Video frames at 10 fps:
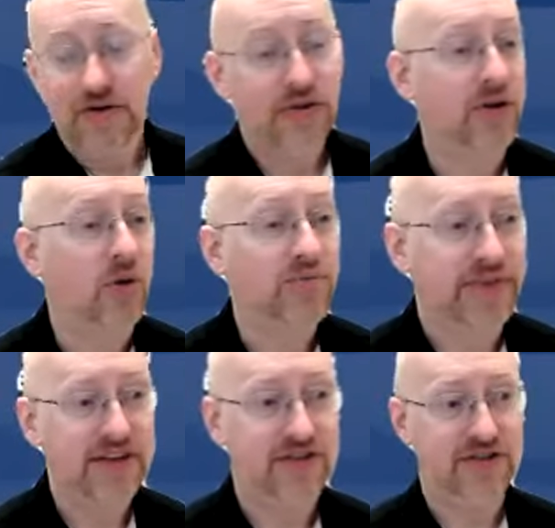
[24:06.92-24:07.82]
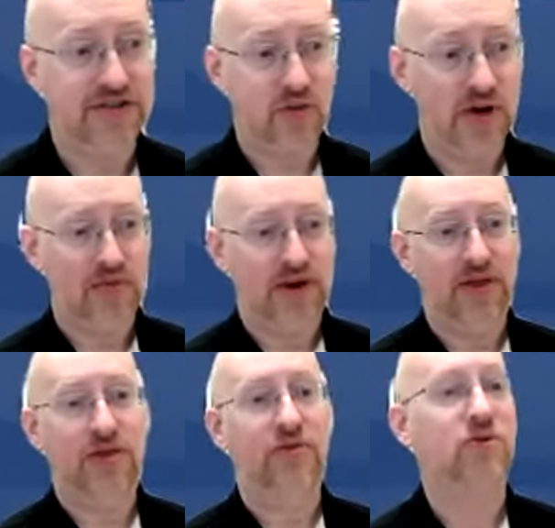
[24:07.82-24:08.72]
So that's just a quick
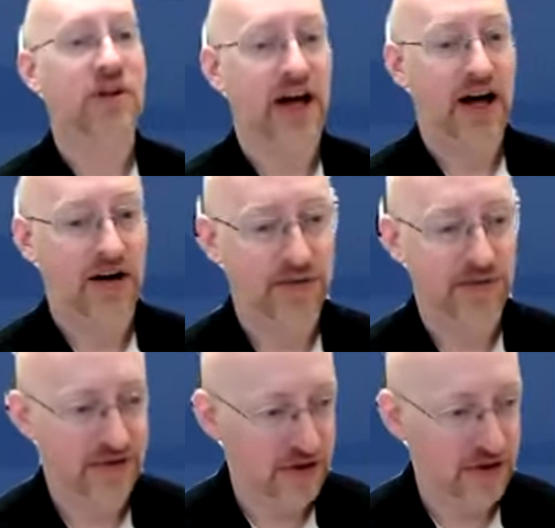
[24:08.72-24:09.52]
run through of